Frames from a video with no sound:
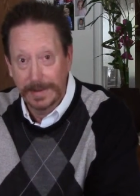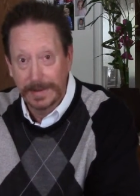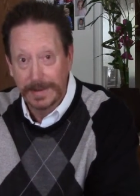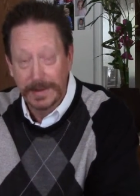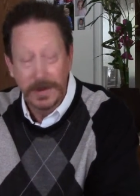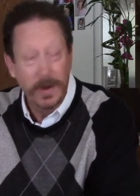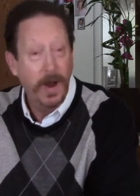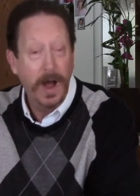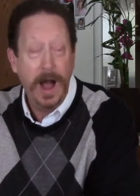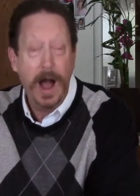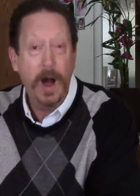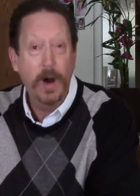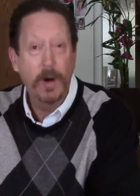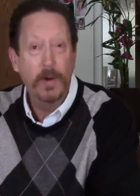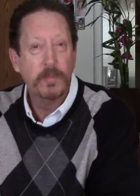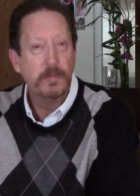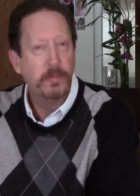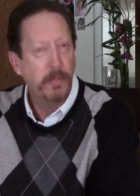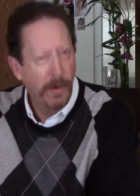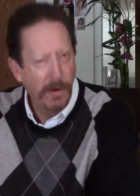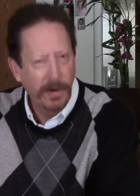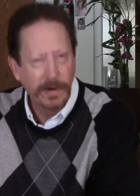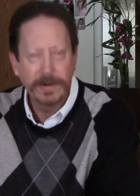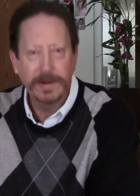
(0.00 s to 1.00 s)
How
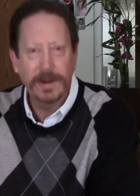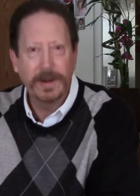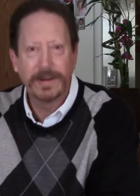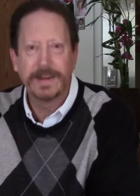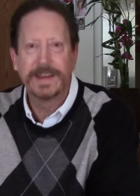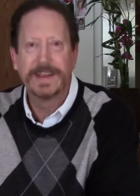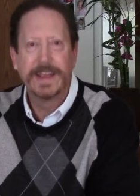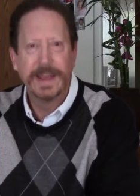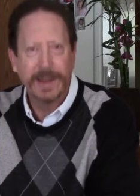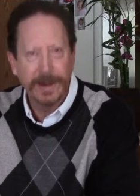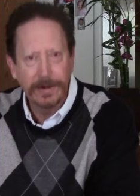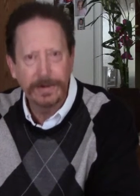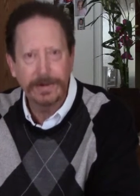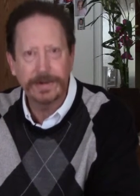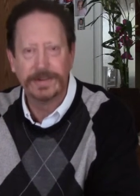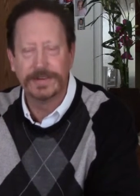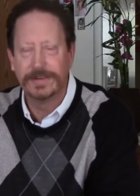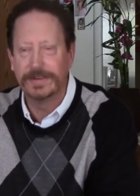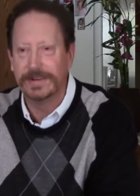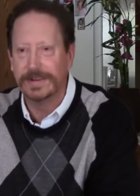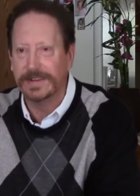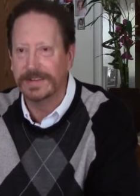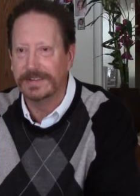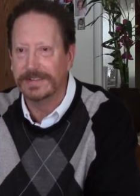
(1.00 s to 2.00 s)
important our
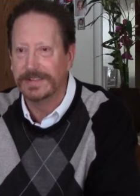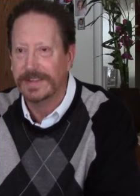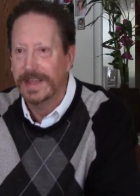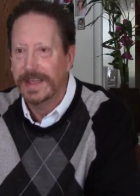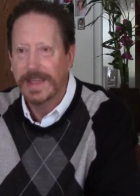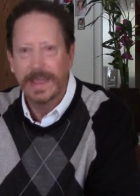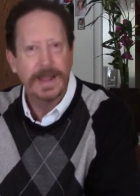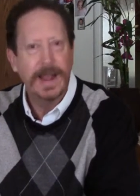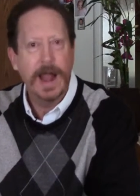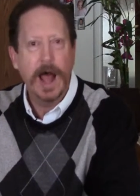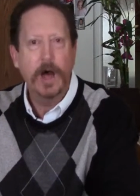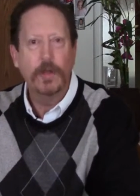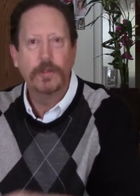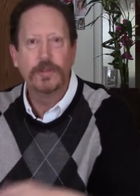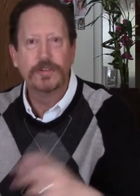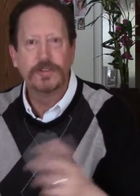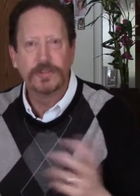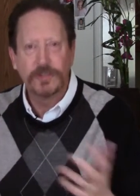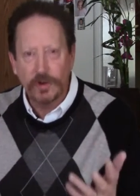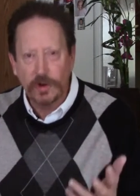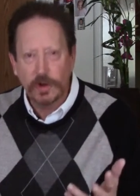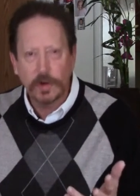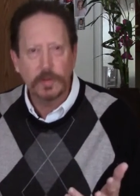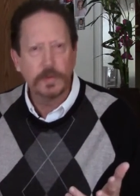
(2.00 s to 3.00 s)
character is and how the
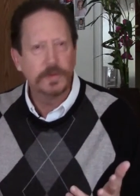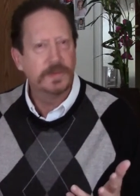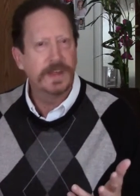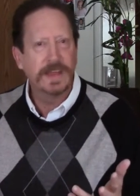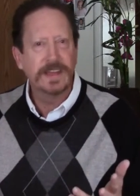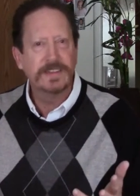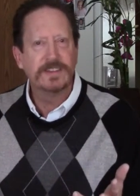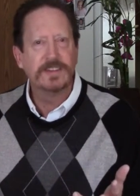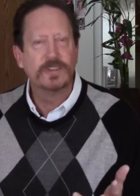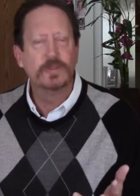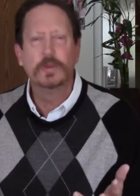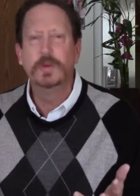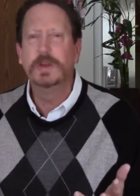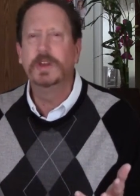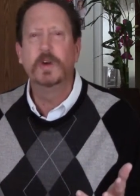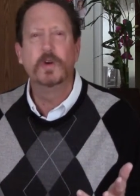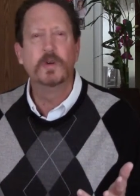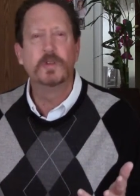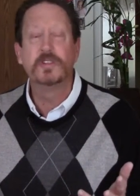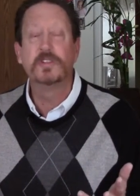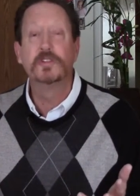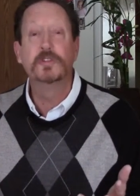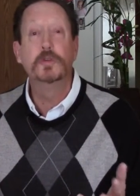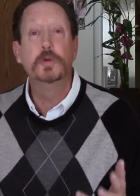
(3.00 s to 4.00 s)
circumstances we
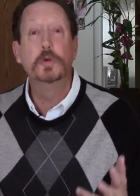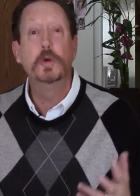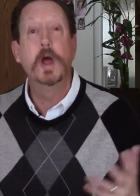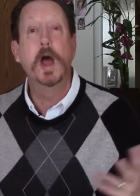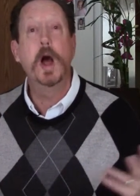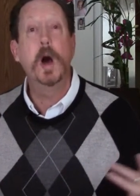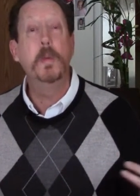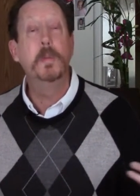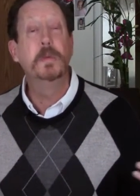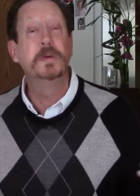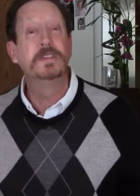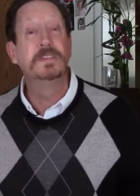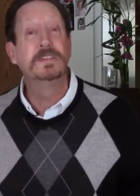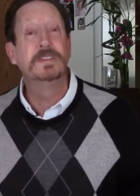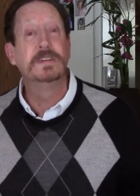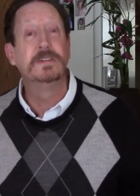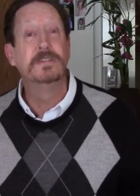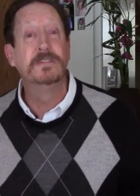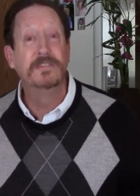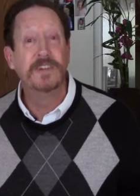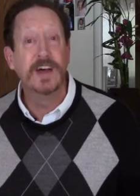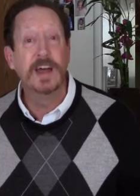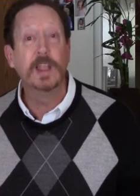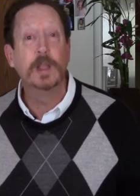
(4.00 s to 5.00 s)
go through help us
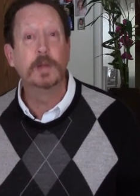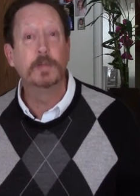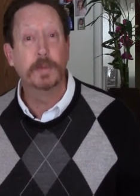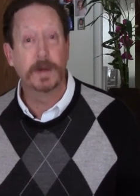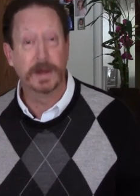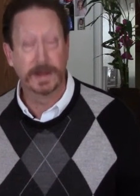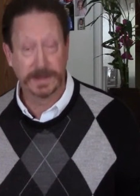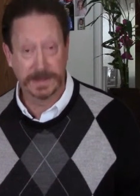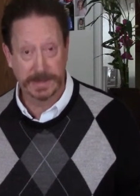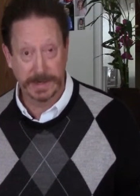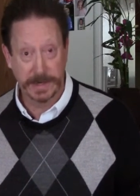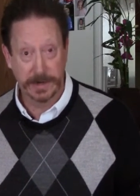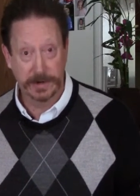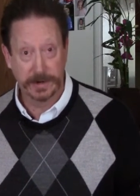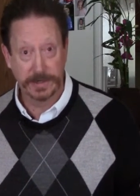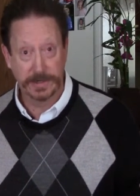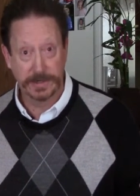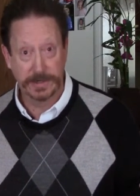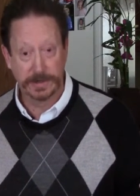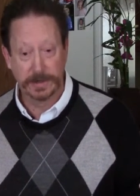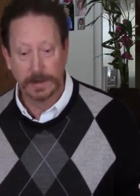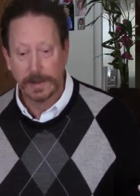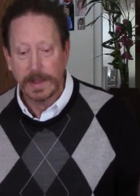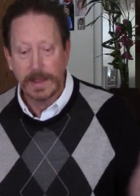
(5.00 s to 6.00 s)
develop a
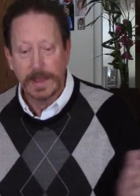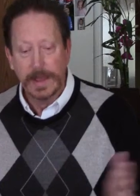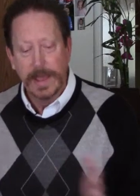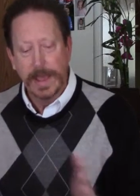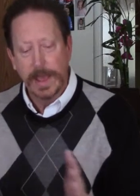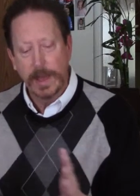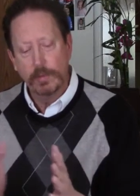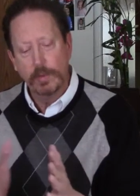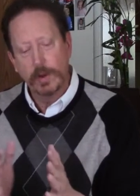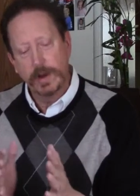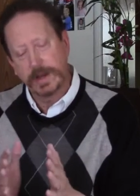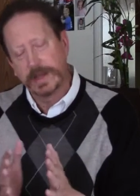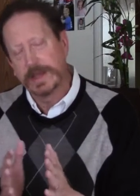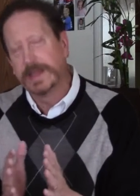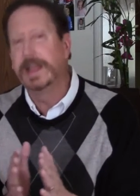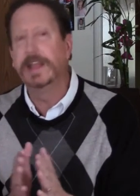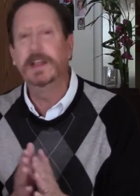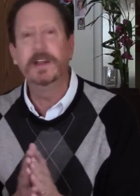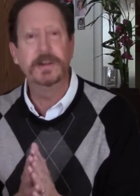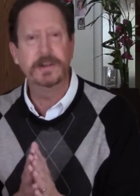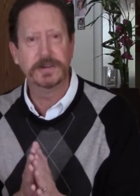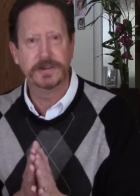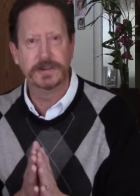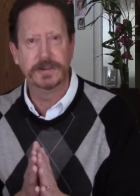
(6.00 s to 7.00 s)
character. And what a
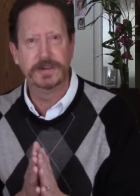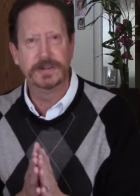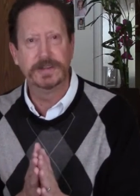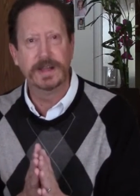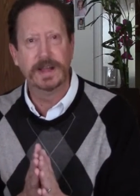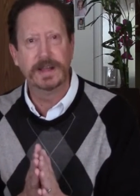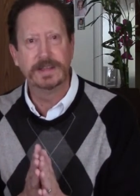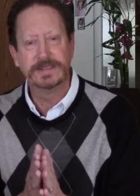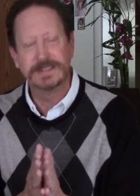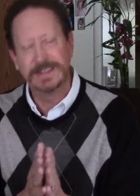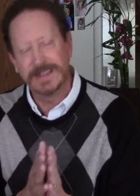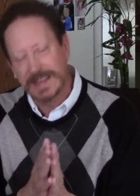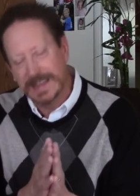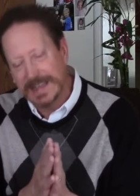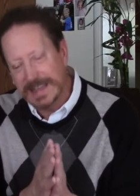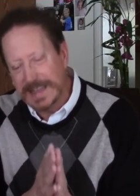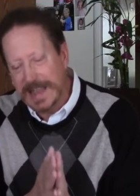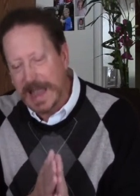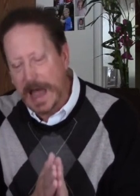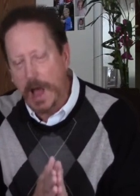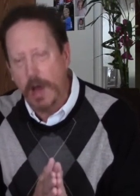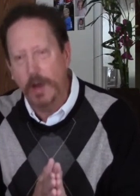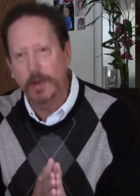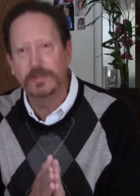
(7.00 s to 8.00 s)
character does, it
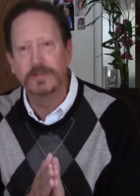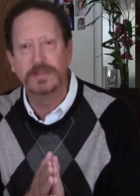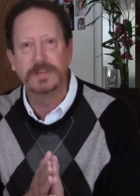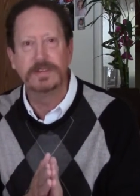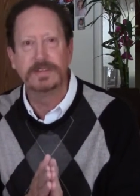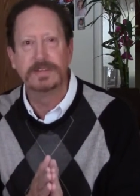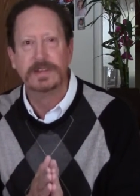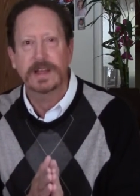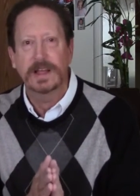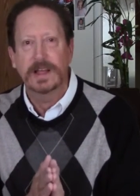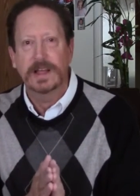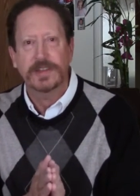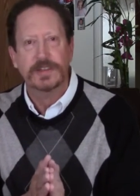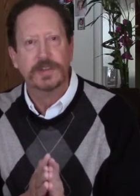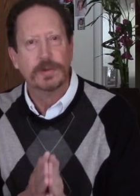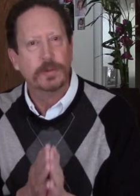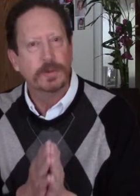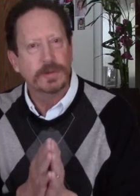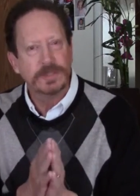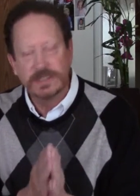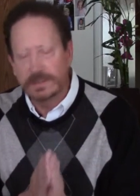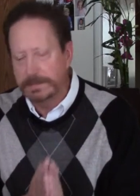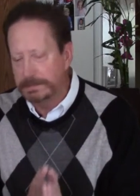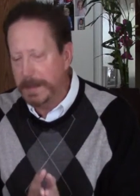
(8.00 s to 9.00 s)
allows us to
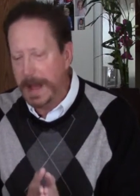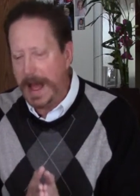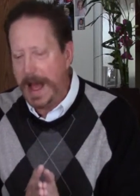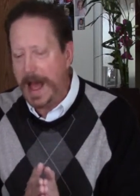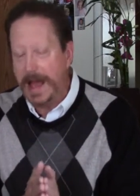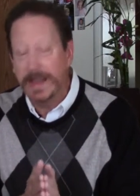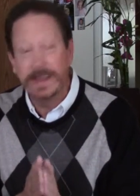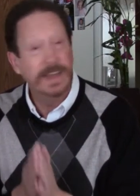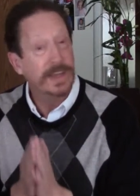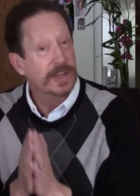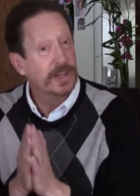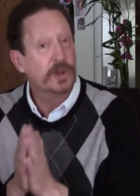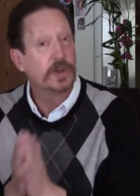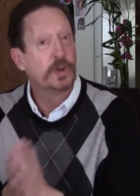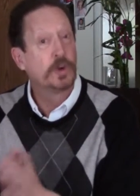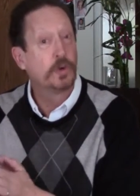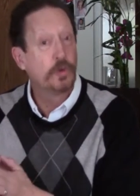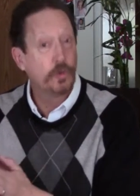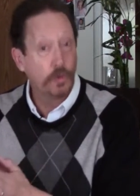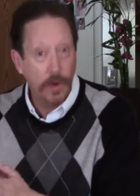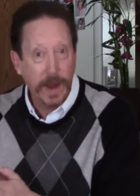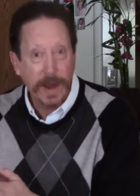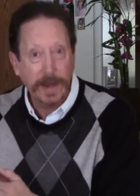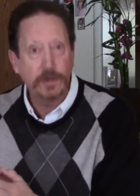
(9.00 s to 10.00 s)
respond in the
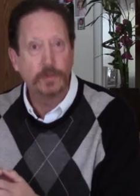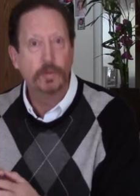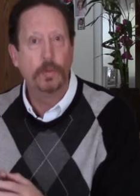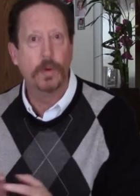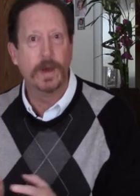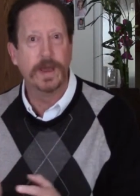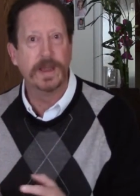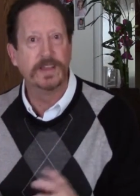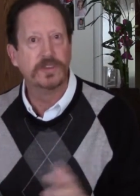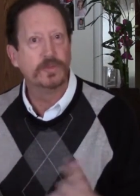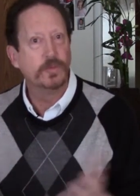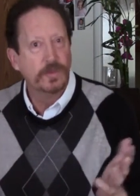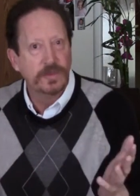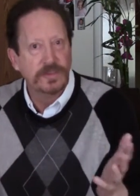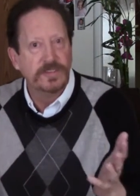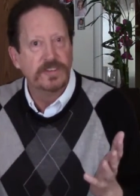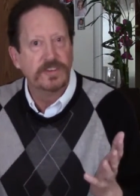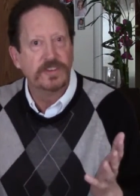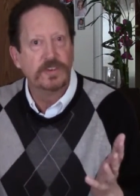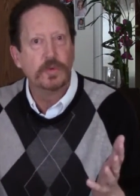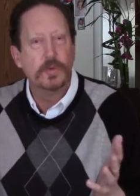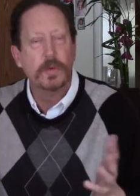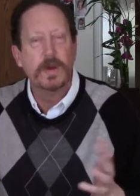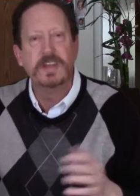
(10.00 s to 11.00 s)
correct ways when
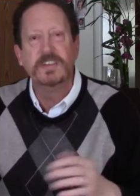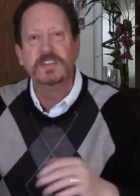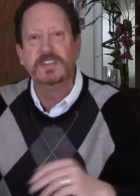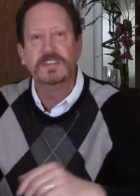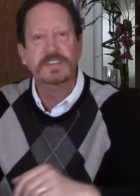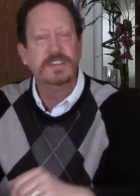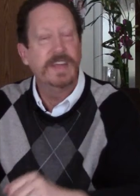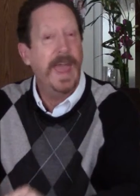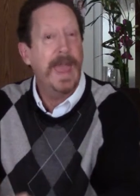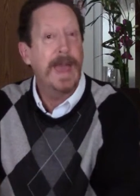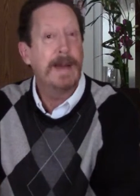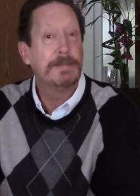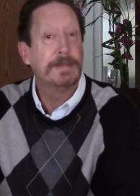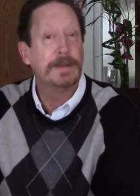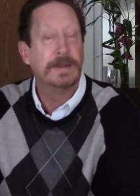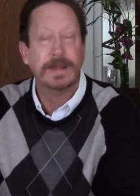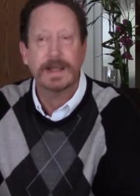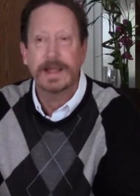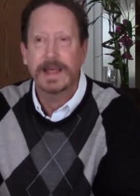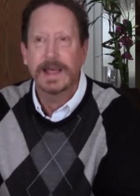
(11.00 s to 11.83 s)
situations happen.